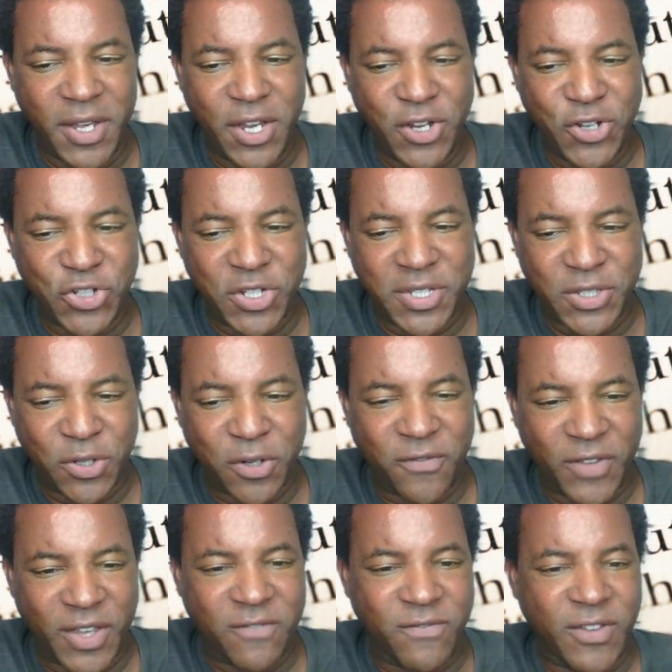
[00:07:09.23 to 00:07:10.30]
she's sort of
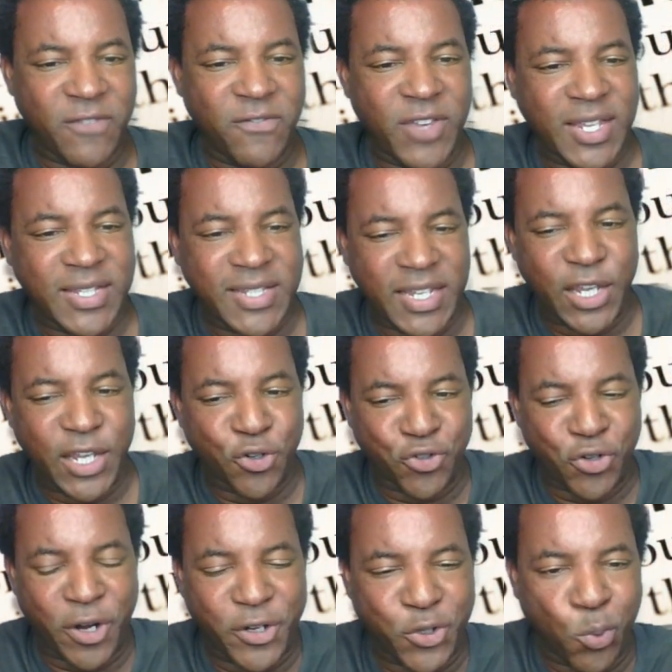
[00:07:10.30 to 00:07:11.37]
in Vivian's ear
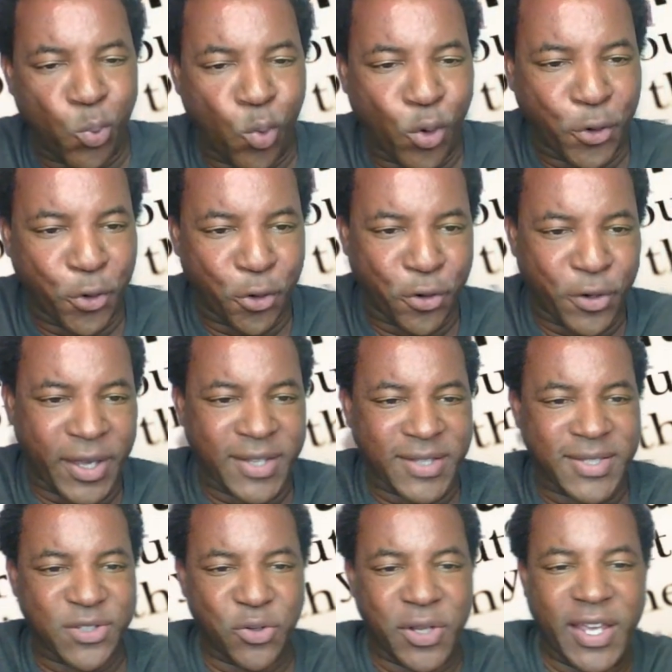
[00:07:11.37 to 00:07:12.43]
trying to warn her
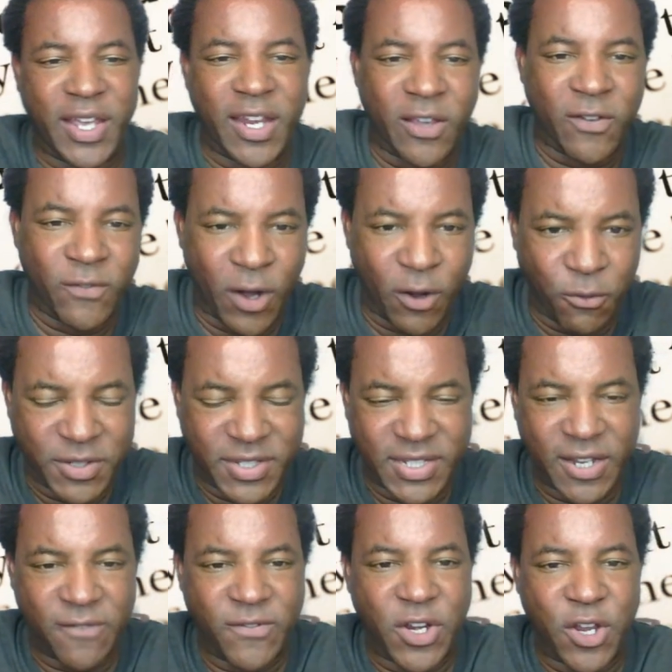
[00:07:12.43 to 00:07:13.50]
against sort of getting involved with
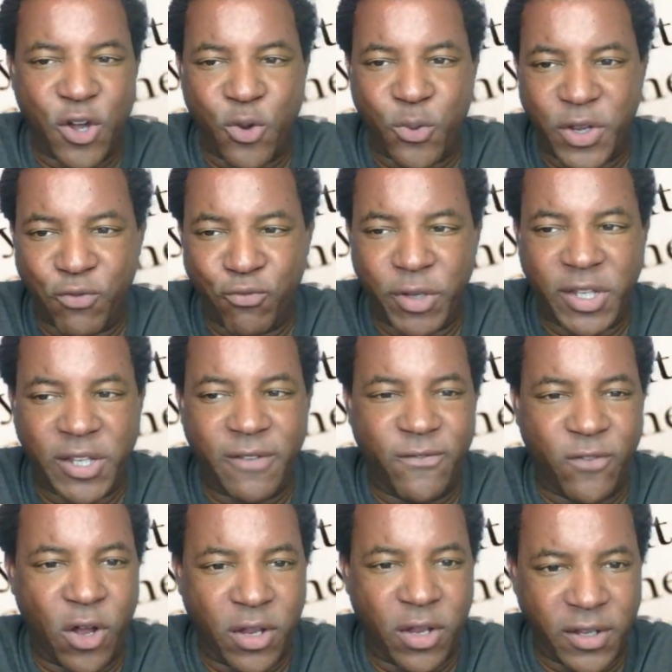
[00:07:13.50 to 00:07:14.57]
Stefano and really
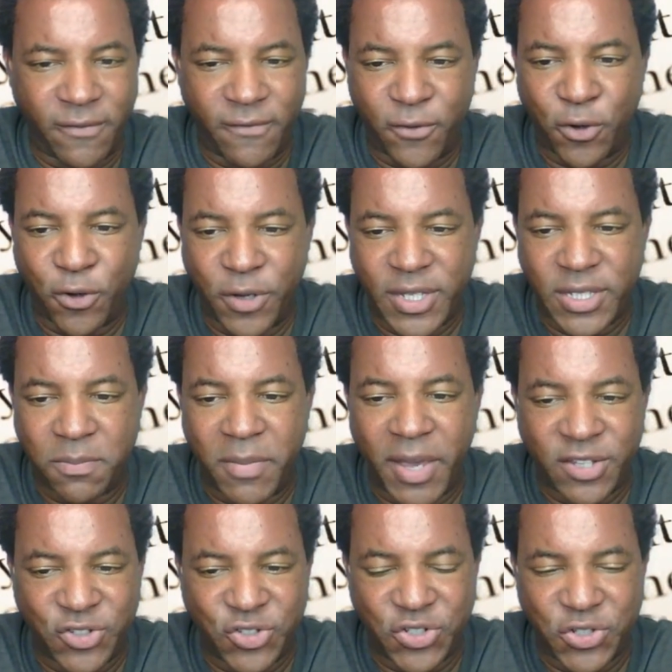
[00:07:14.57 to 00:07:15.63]
falling for his
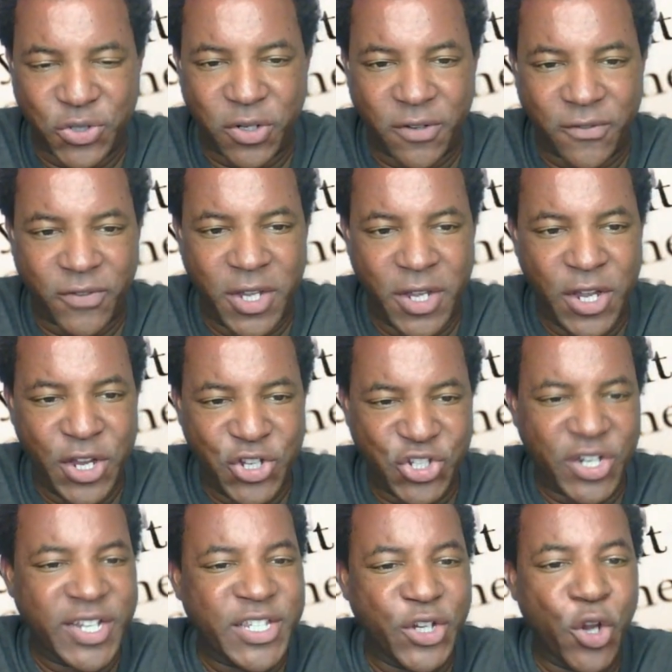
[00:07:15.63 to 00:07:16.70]
mess. She
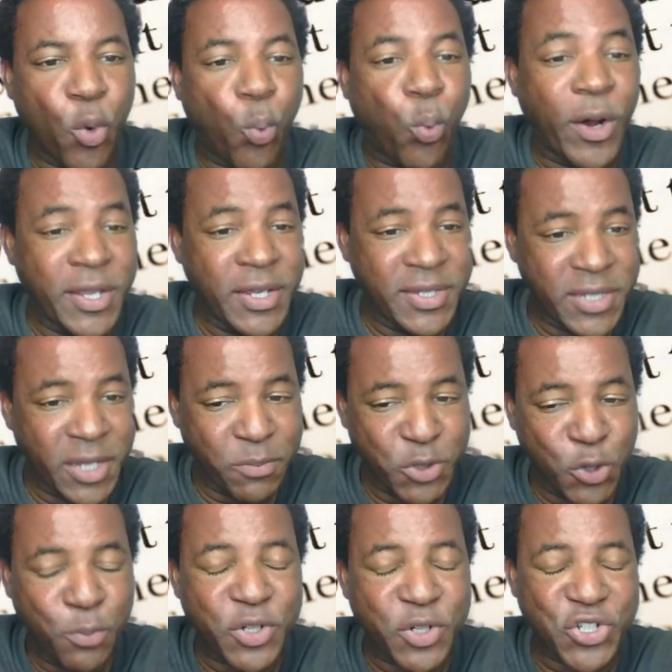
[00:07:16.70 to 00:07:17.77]
doesn't know what he's up
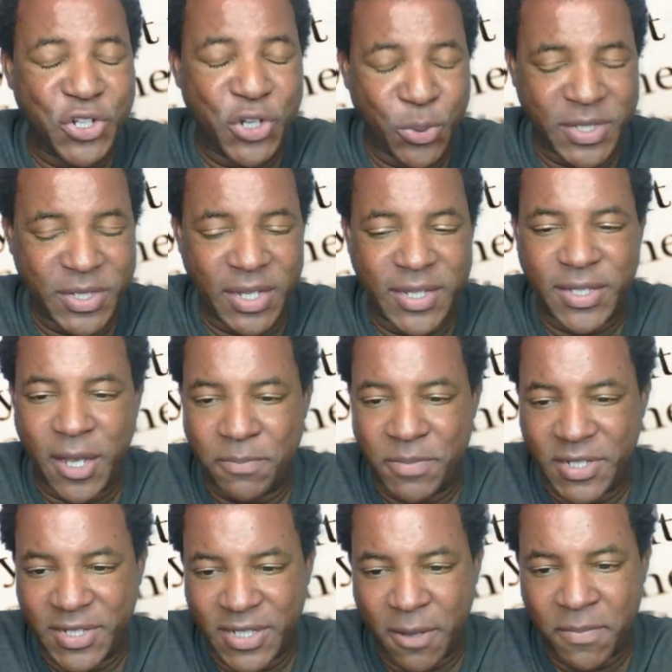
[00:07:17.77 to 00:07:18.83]
to, but she knows that he's up to
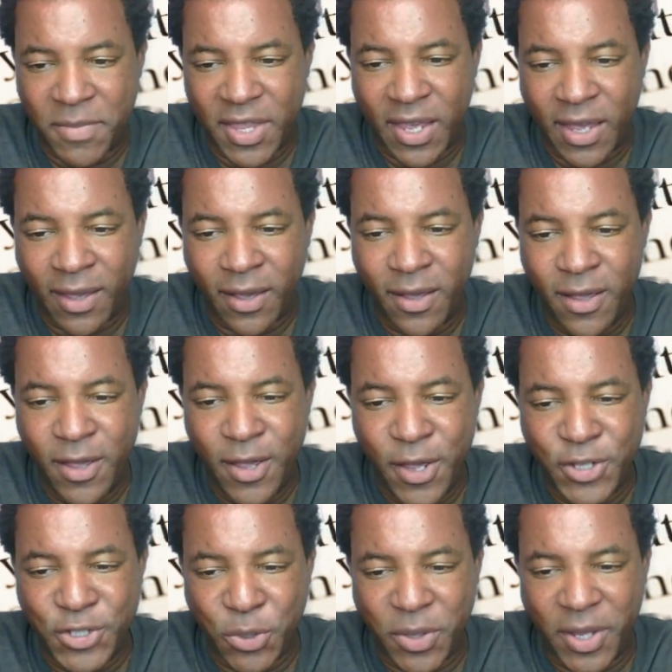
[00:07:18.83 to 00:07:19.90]
something.
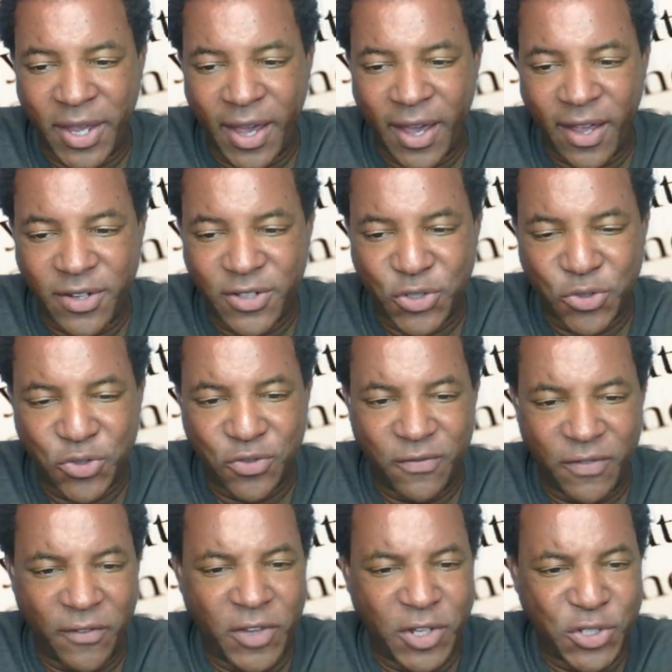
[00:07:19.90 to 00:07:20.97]
So
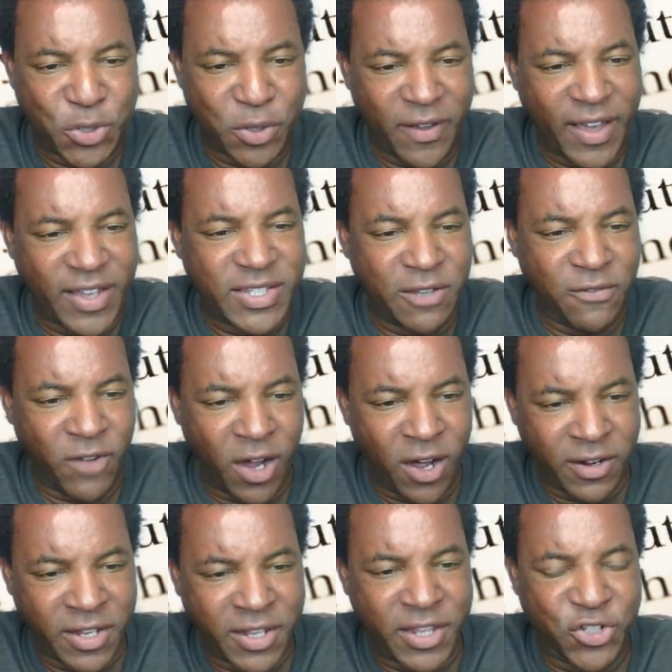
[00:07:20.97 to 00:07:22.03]
Vivian sort of has
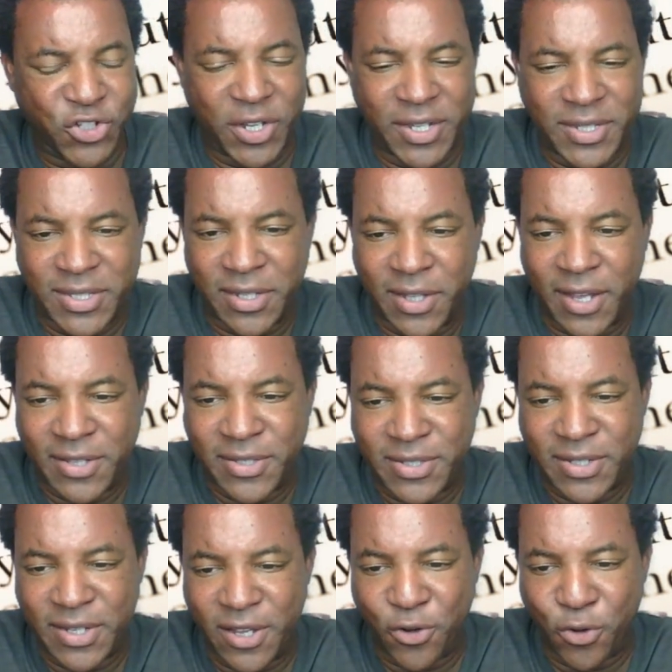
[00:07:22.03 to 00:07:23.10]
Yvonne and then she has
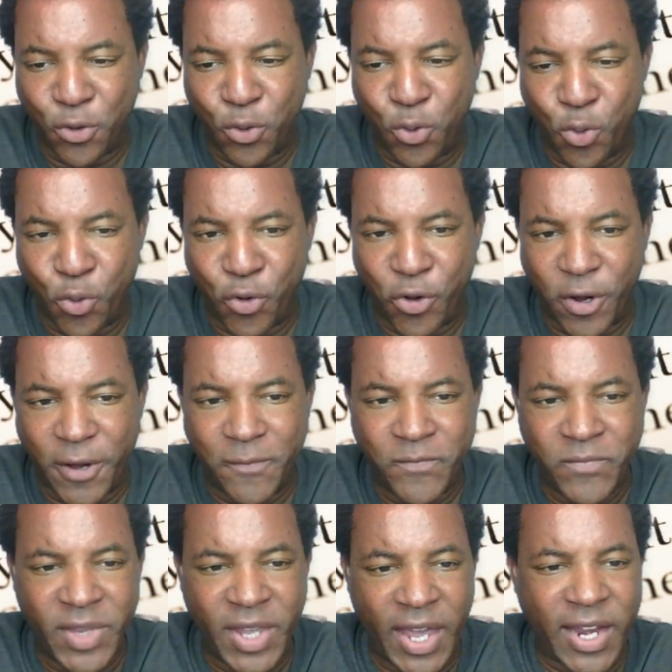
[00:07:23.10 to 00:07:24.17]
Celeste in her corner.
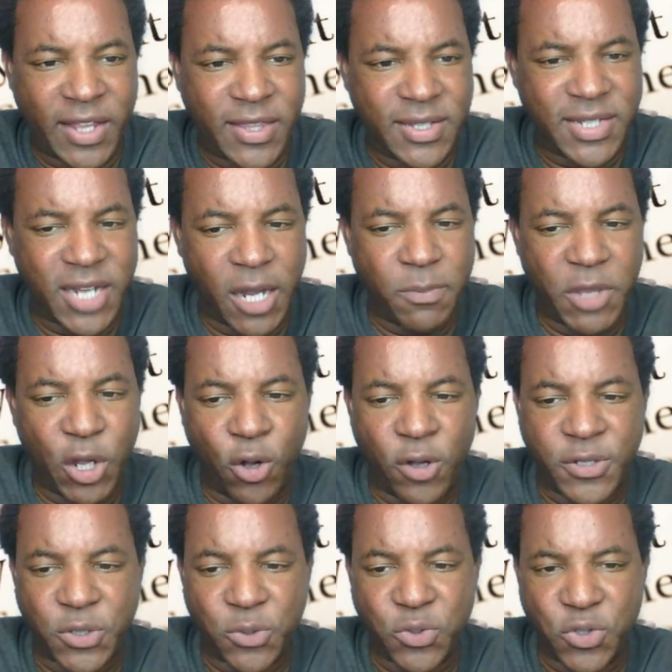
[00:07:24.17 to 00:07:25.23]
And at this time, they
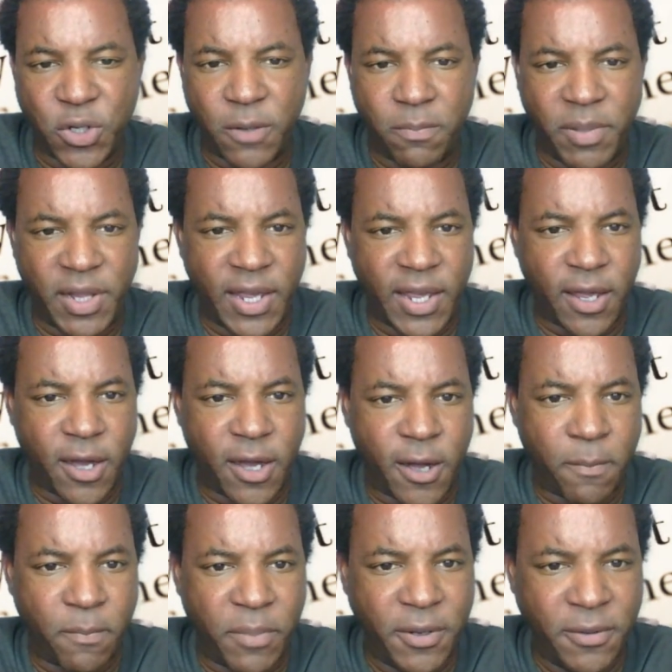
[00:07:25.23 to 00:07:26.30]
also sort of play
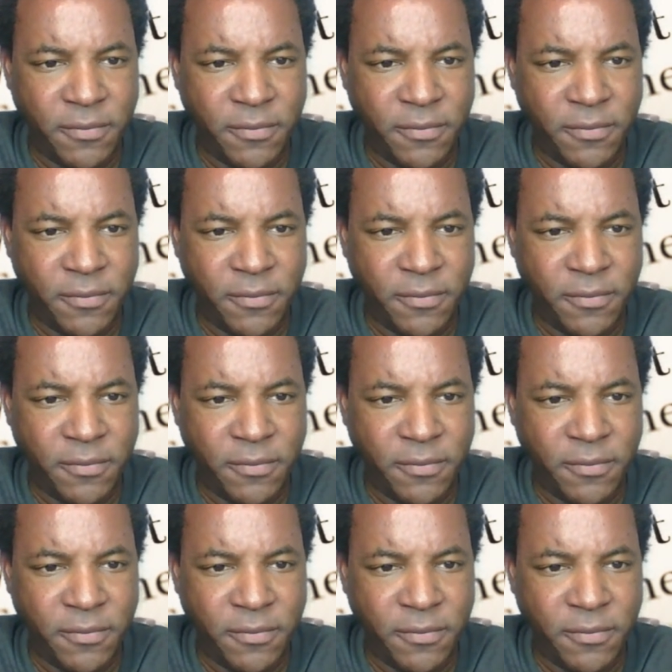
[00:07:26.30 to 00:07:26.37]
up,